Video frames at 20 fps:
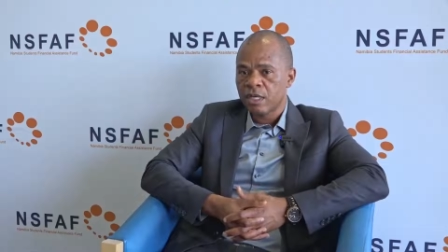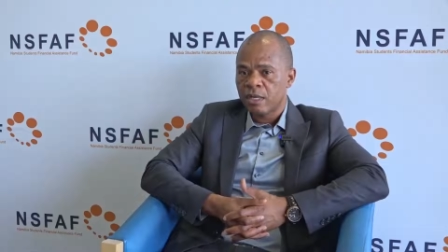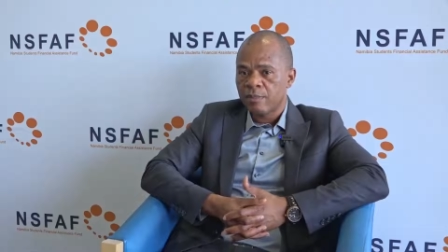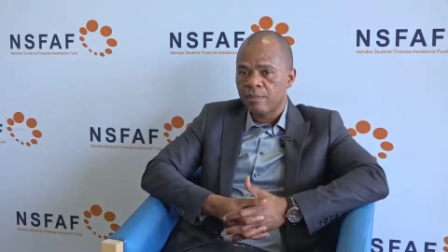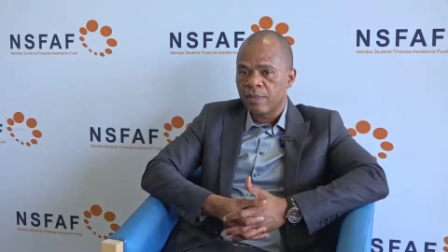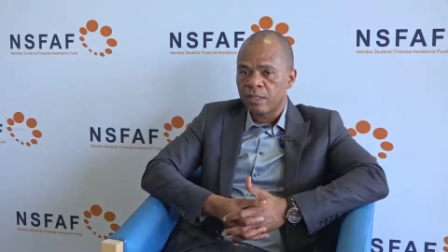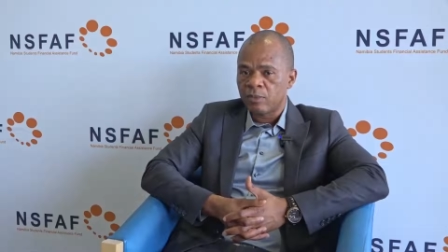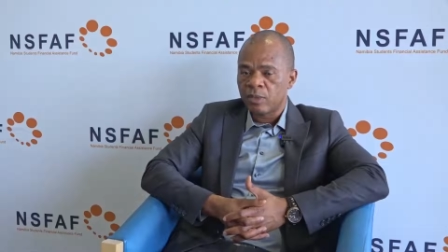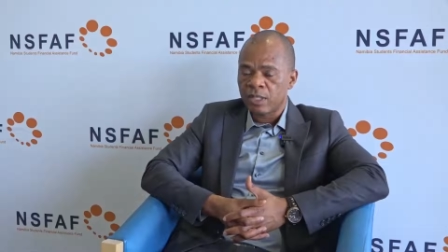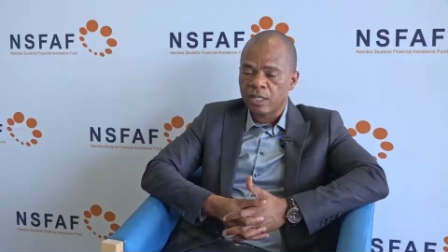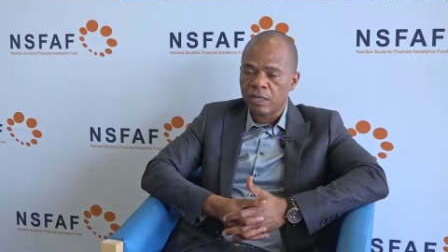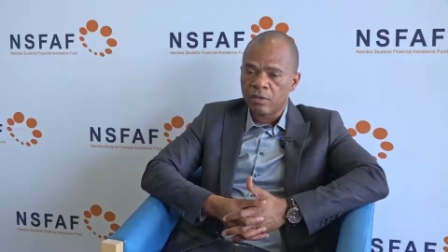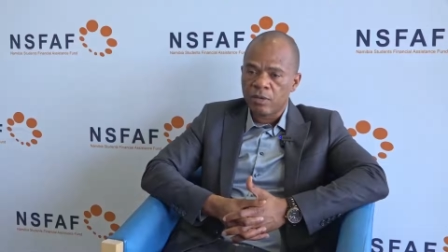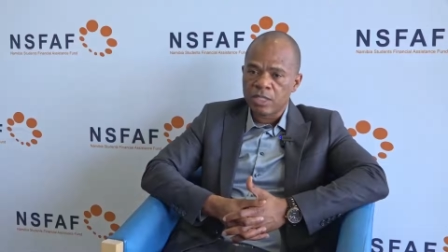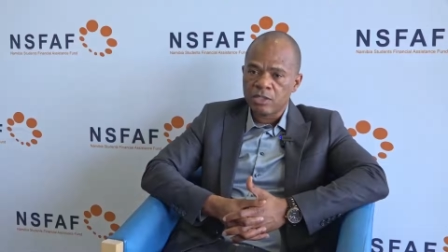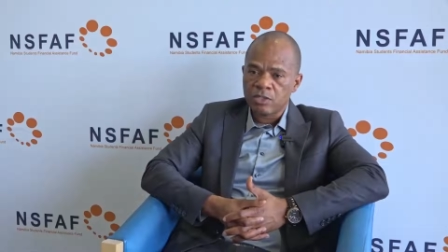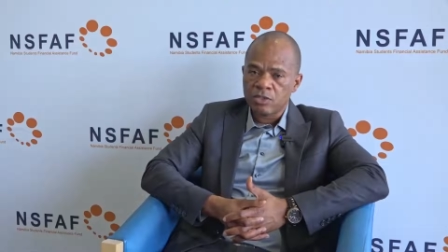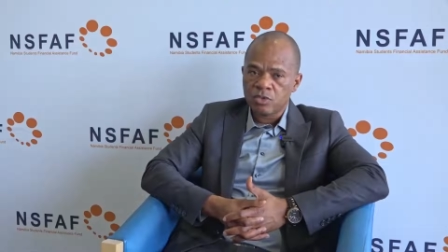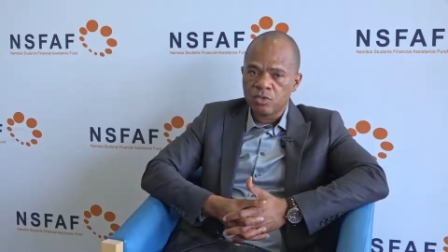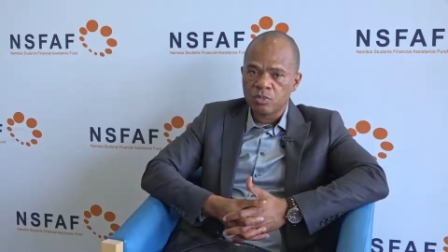But what I
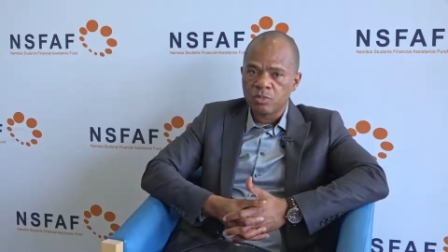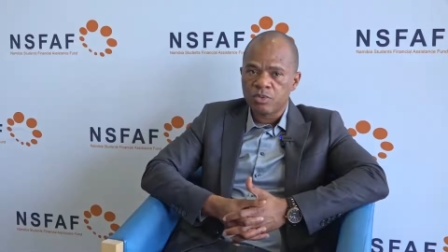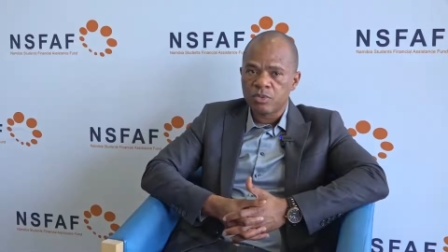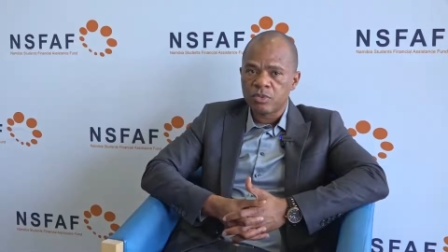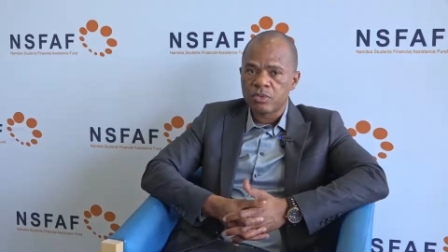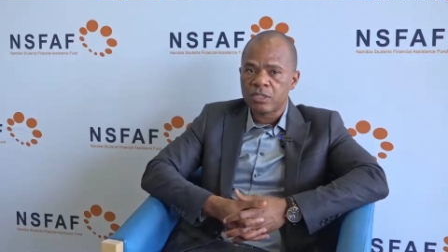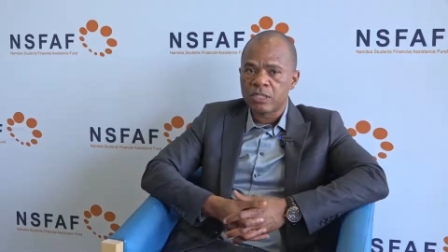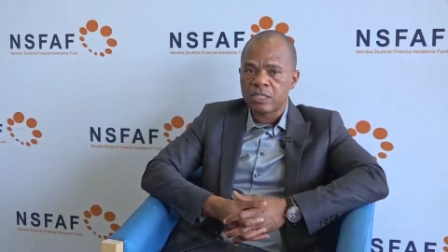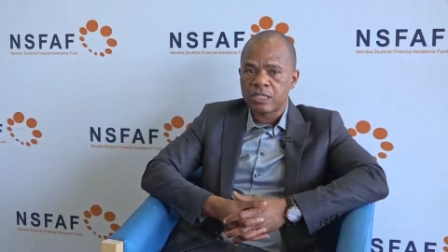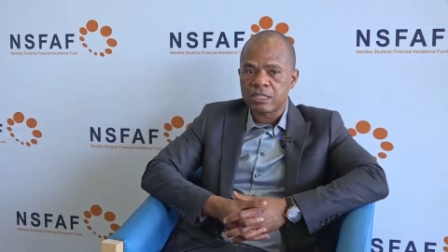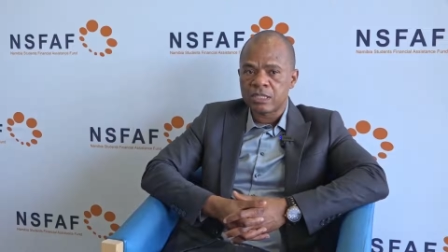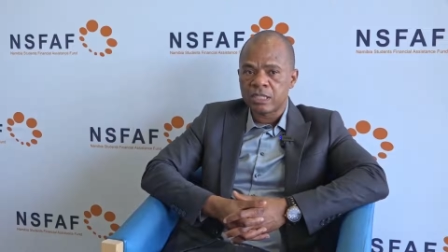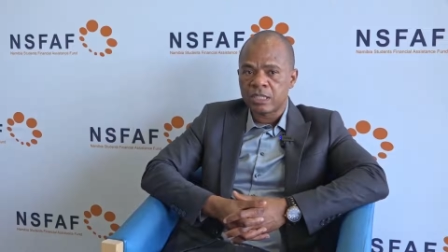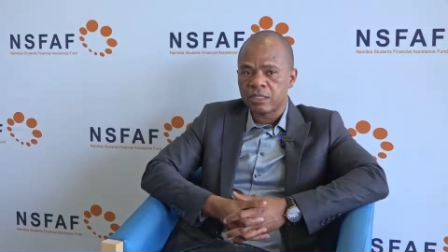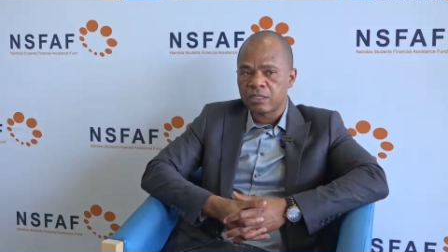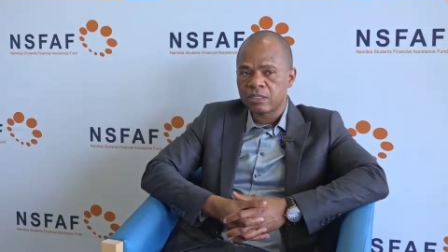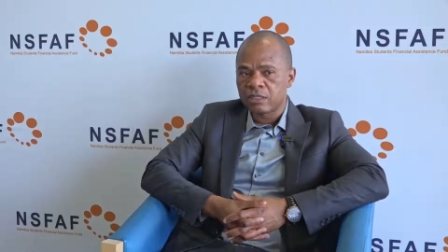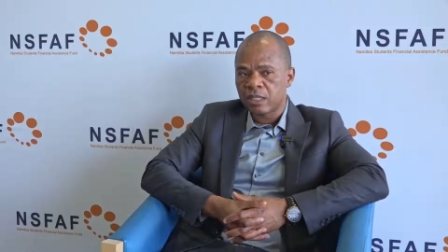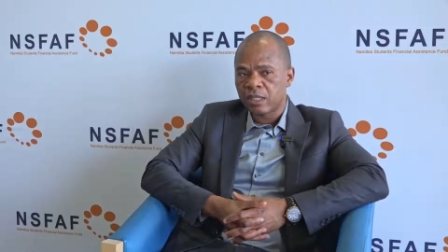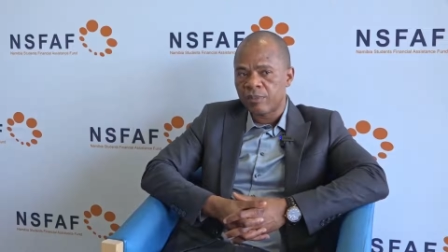want to put is
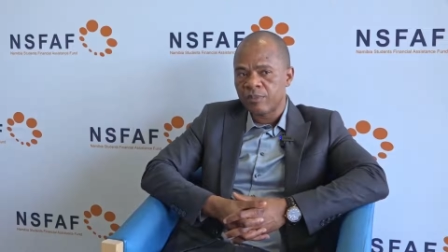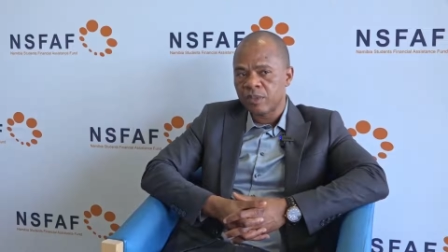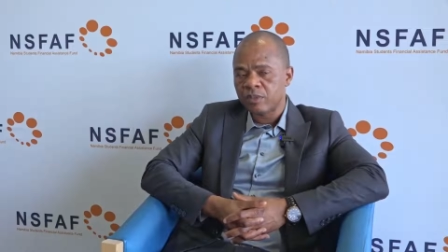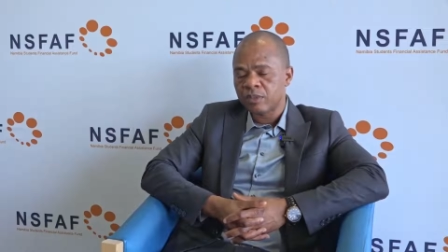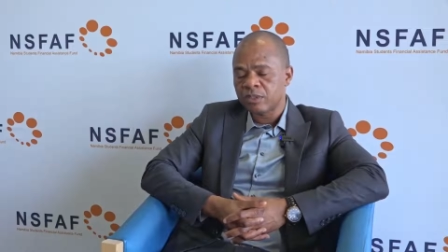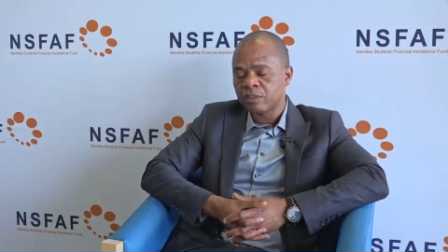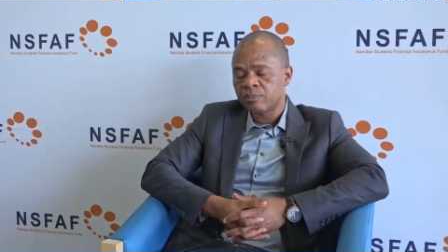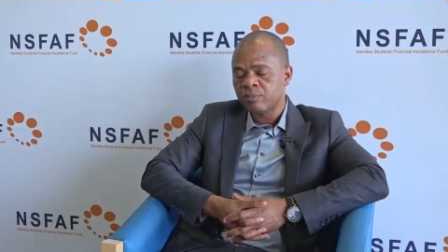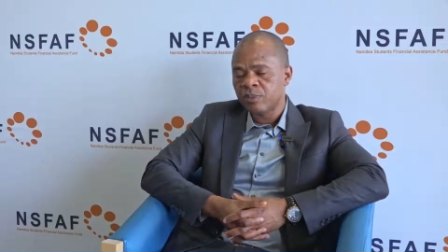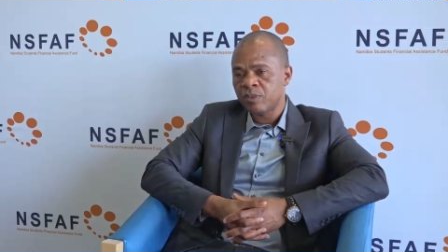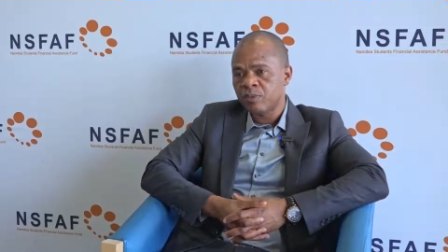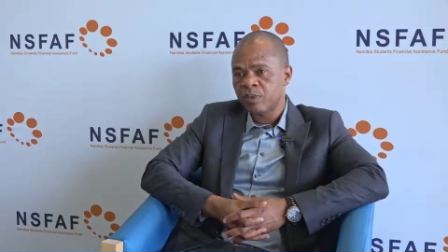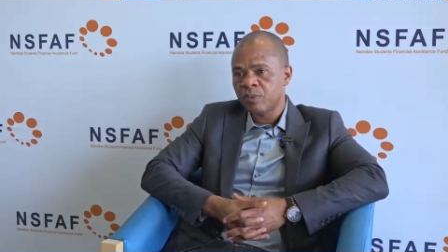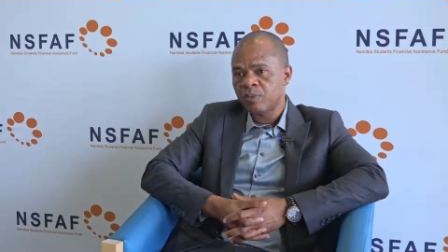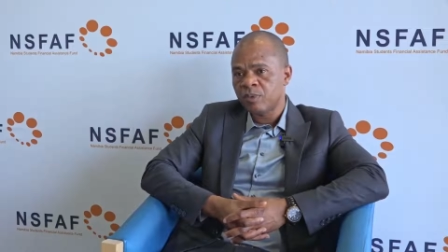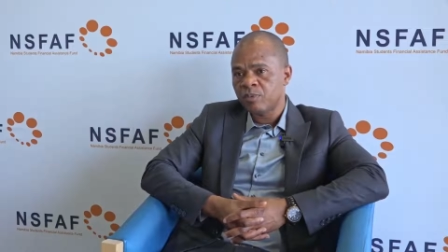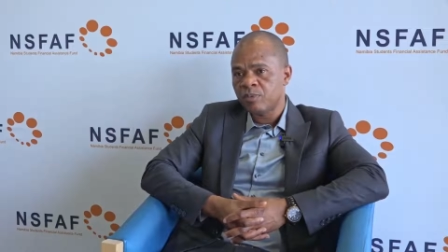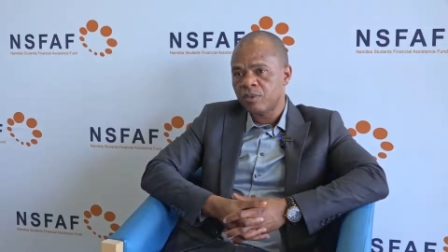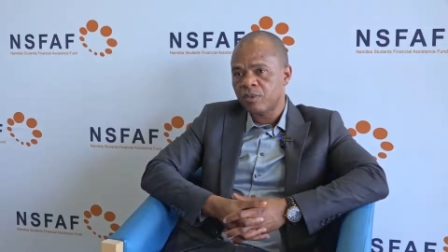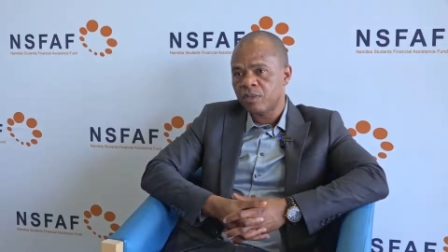that because maybe
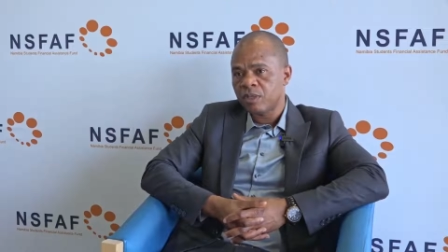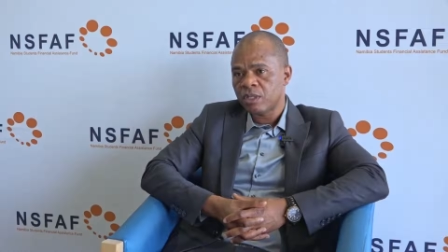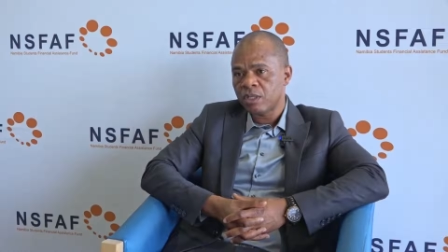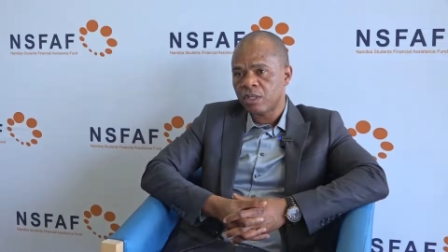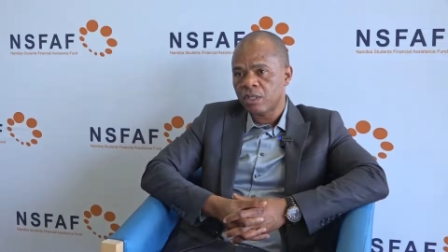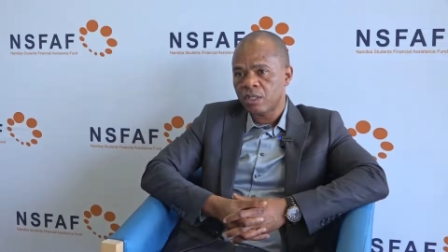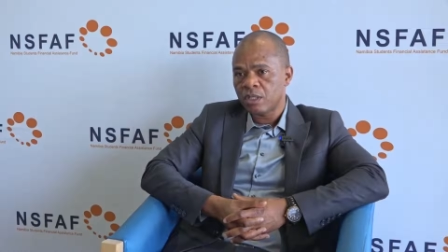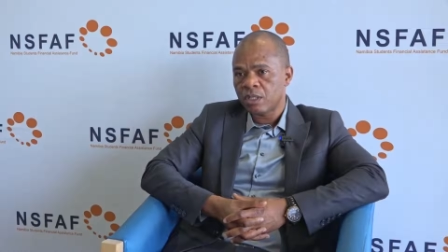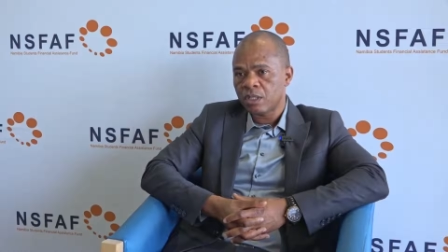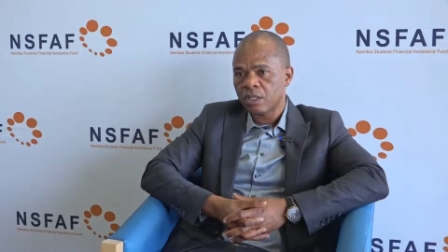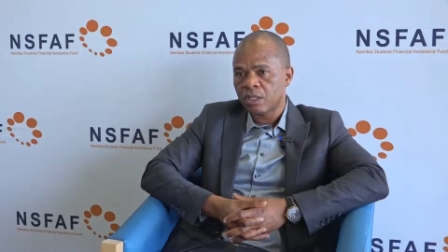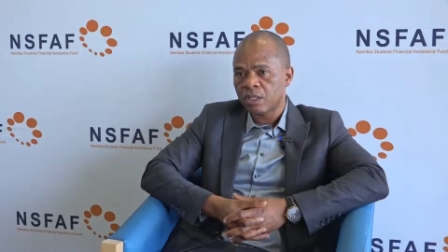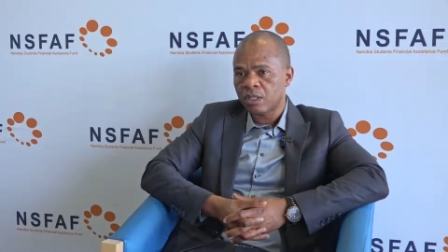people think